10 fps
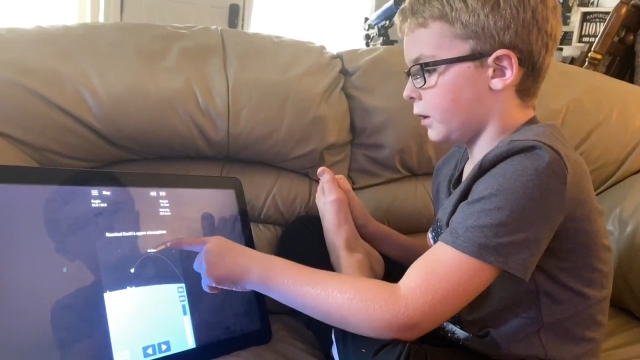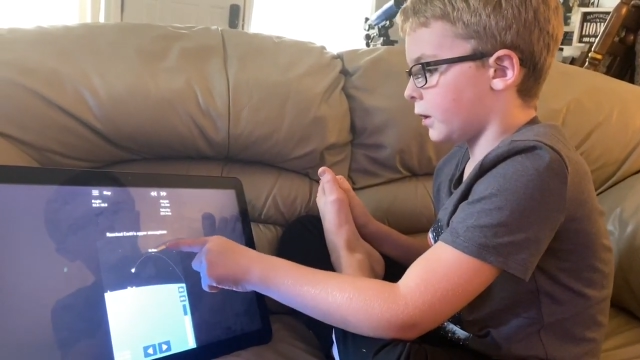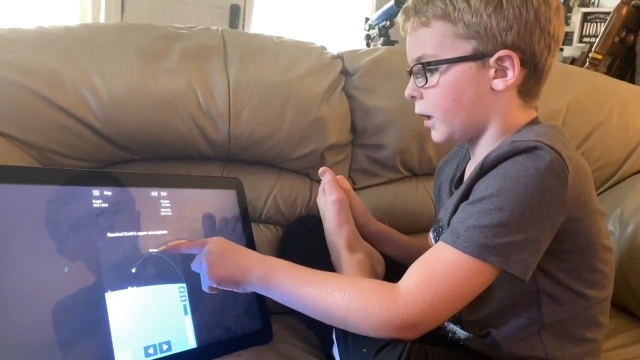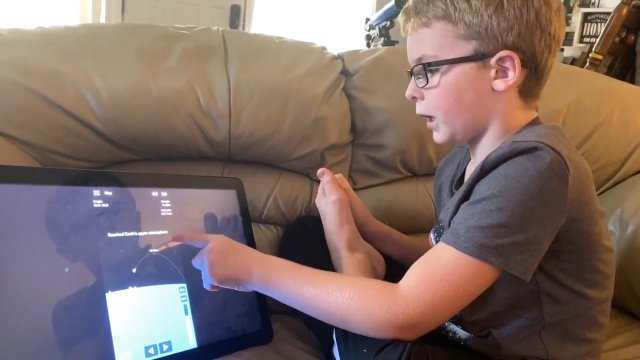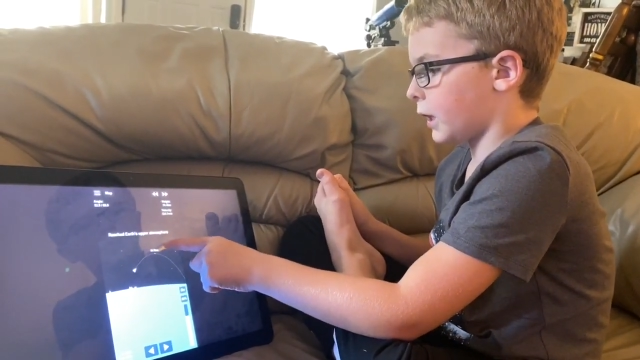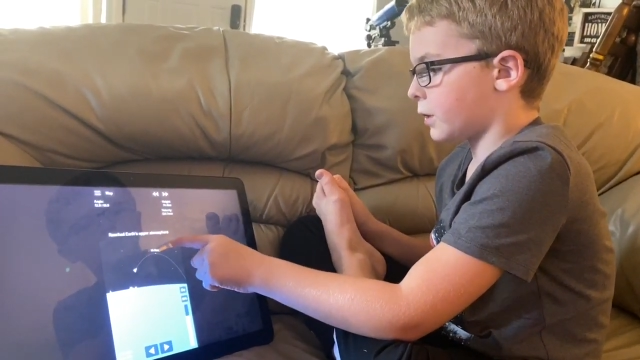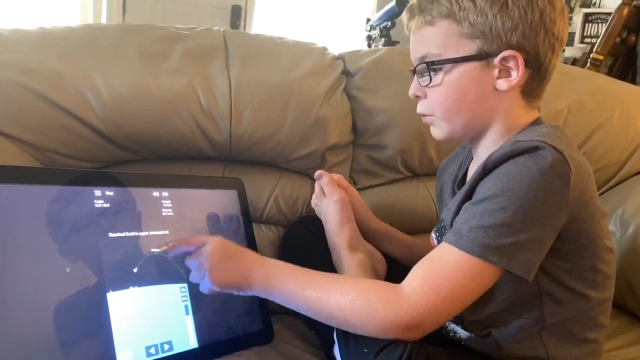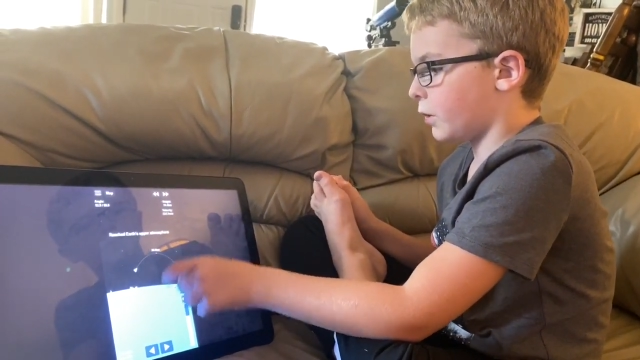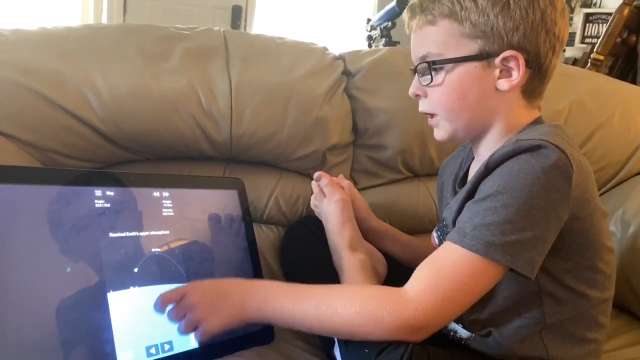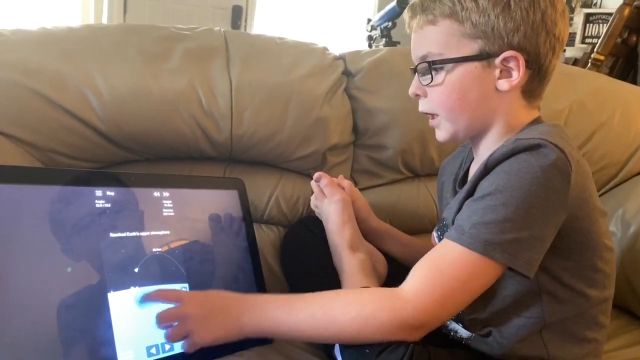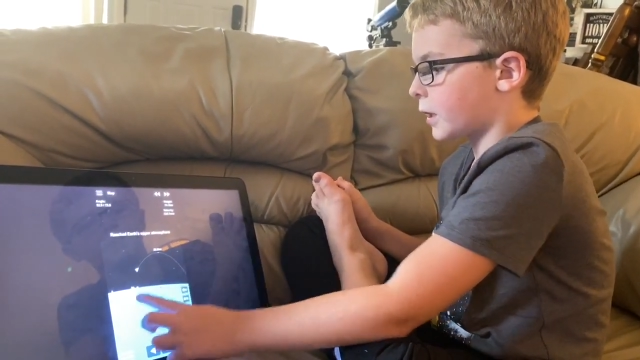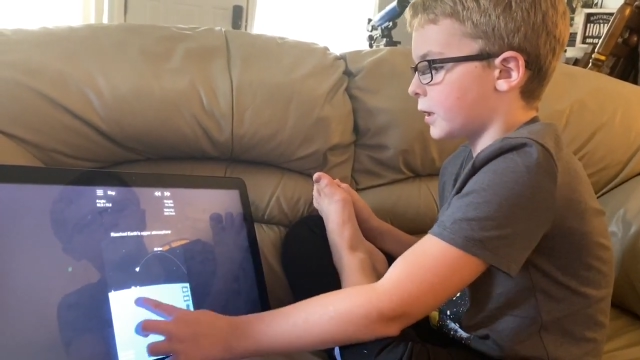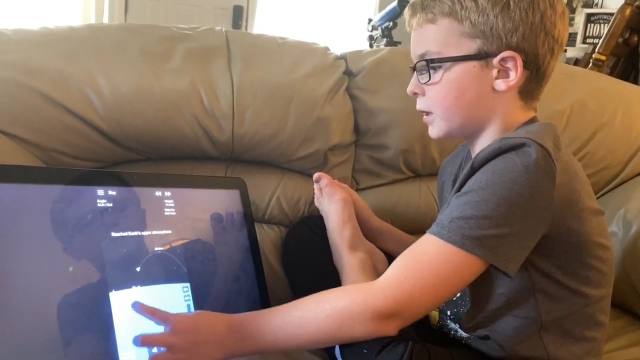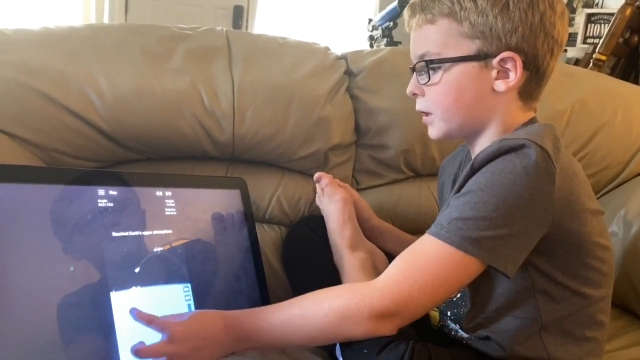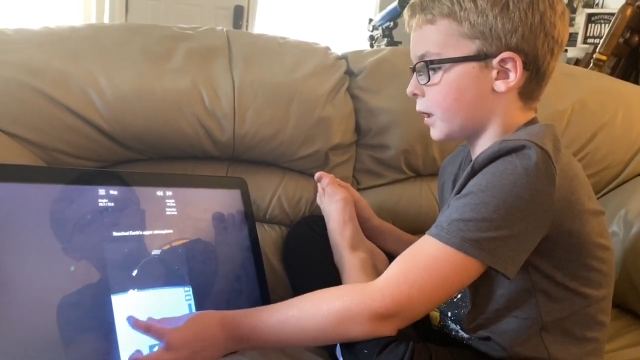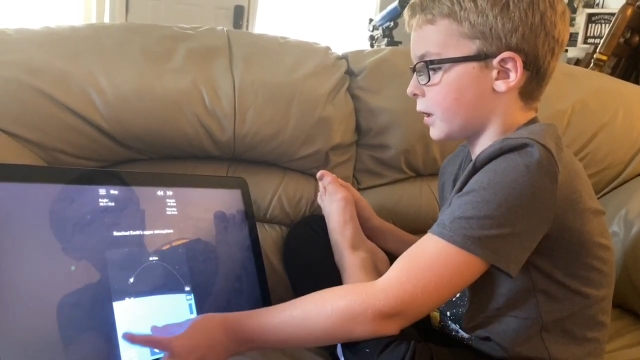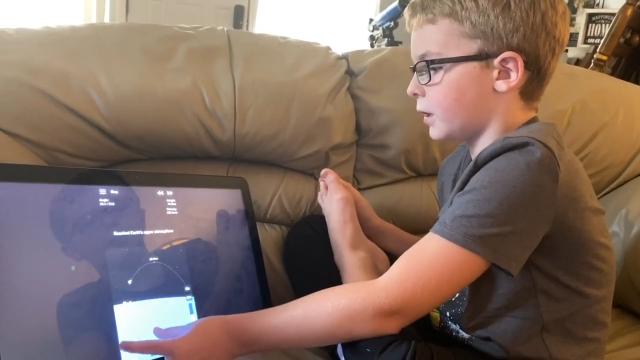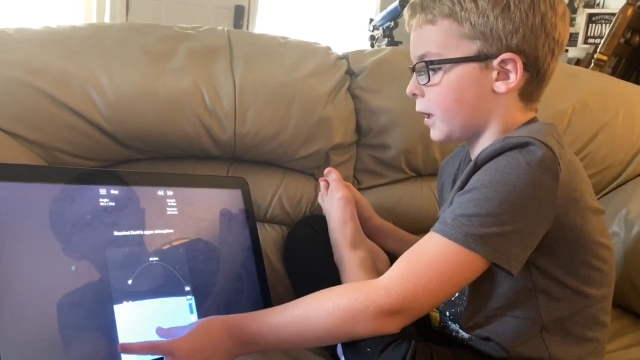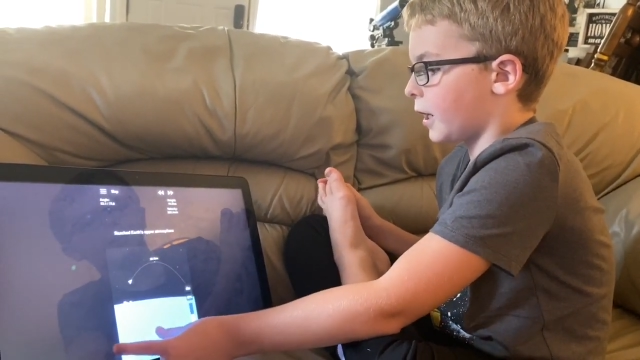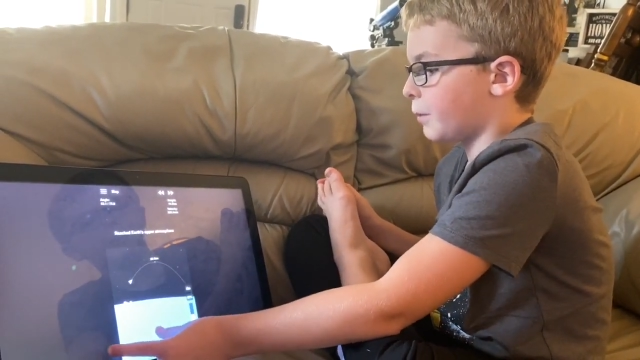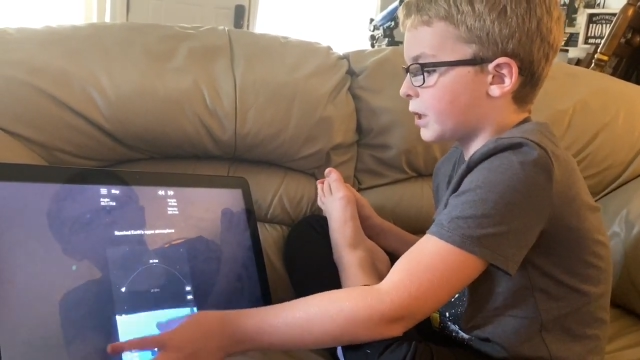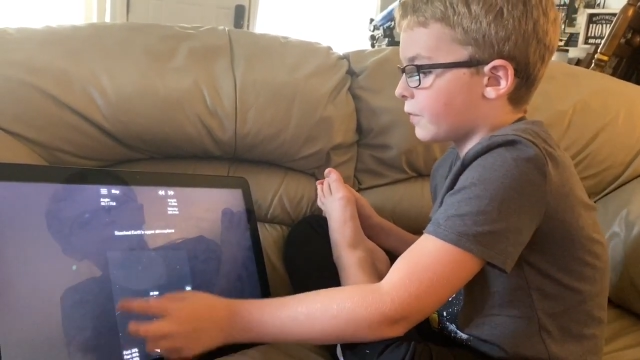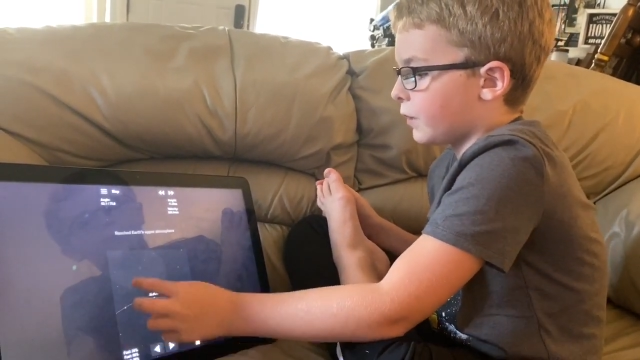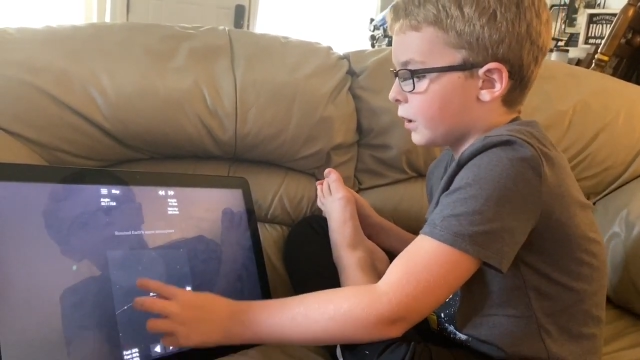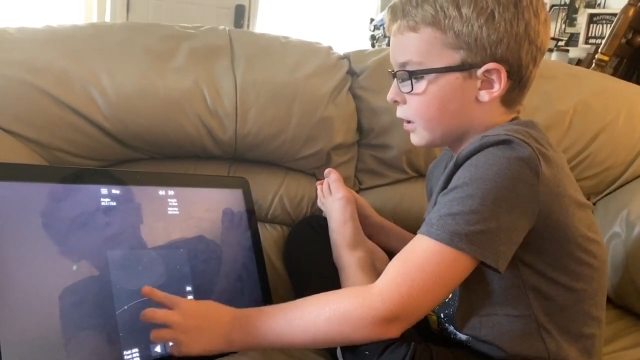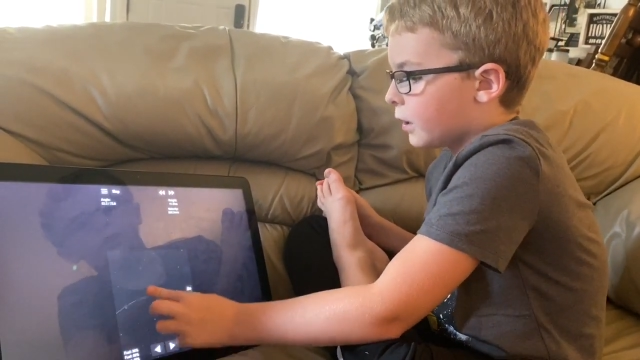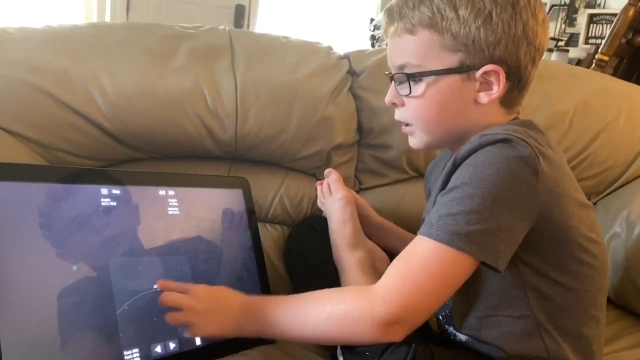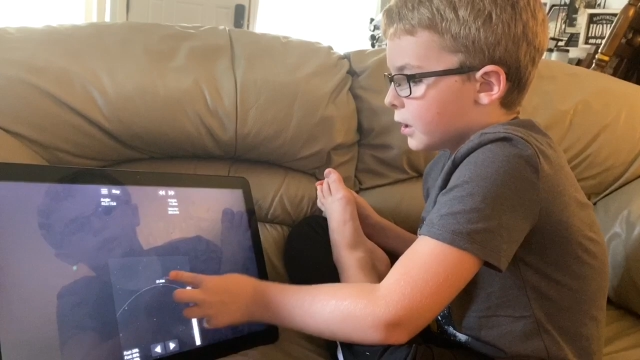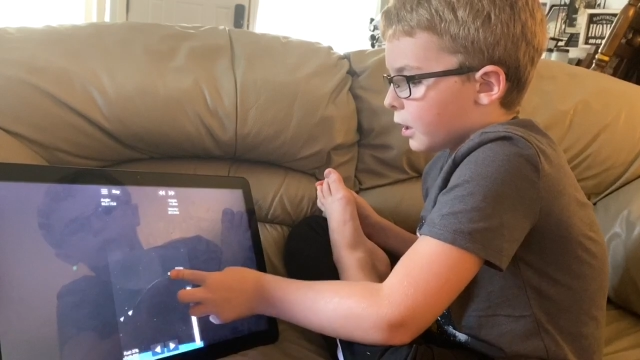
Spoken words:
the highest point exits out of the atmosphere,